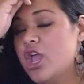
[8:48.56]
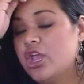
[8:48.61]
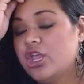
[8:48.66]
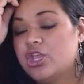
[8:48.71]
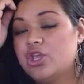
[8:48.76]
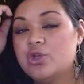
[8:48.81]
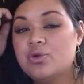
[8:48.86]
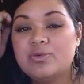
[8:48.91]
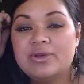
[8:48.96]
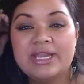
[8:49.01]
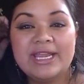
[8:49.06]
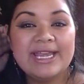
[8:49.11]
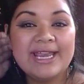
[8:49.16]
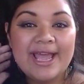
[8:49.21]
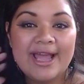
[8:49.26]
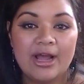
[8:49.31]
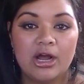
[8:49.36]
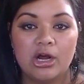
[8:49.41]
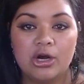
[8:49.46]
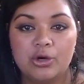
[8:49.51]
you need
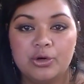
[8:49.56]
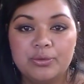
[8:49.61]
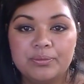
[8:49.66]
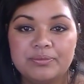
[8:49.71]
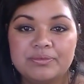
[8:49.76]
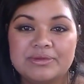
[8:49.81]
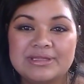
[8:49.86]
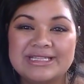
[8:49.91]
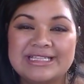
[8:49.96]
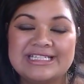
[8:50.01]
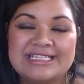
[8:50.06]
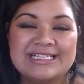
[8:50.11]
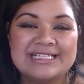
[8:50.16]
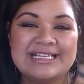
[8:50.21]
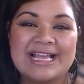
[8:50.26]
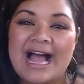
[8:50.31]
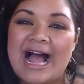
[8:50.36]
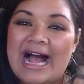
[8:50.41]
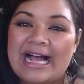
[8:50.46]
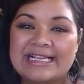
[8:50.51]
help,
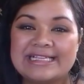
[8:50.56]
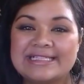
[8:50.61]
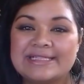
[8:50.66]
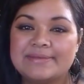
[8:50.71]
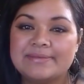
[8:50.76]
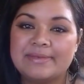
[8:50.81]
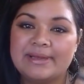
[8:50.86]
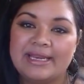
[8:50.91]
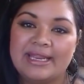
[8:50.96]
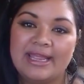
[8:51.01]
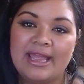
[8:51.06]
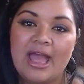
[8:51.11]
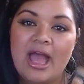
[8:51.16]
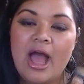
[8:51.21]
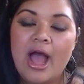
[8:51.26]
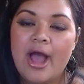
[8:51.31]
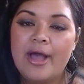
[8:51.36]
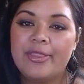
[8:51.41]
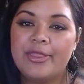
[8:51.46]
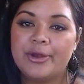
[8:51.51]
just ask somebody.
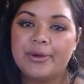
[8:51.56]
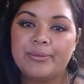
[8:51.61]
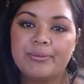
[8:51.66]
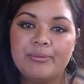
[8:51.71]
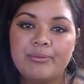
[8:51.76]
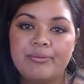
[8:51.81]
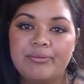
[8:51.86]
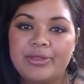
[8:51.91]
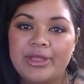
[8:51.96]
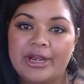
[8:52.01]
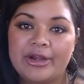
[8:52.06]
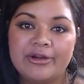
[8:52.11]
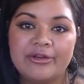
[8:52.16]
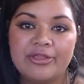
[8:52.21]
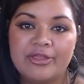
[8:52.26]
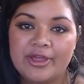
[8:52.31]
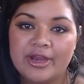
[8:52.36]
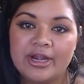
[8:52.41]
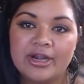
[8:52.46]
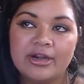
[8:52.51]
They're
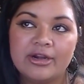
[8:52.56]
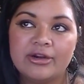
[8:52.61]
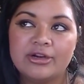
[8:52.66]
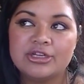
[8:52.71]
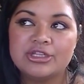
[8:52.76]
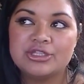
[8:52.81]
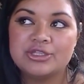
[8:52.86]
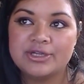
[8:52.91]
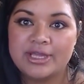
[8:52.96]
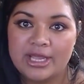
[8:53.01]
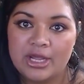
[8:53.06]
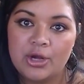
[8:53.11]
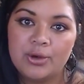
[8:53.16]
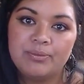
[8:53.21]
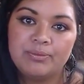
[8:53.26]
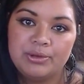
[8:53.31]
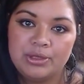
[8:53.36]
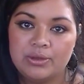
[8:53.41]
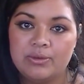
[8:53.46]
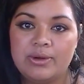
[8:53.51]
there to
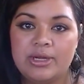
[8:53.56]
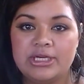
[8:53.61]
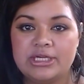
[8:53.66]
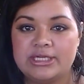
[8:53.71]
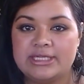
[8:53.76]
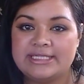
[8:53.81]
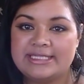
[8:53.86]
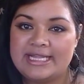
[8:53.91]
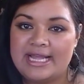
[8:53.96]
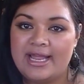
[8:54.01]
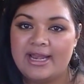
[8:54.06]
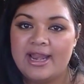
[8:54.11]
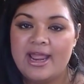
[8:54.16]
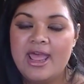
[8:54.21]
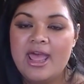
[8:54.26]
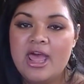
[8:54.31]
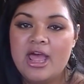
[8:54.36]
help you understand.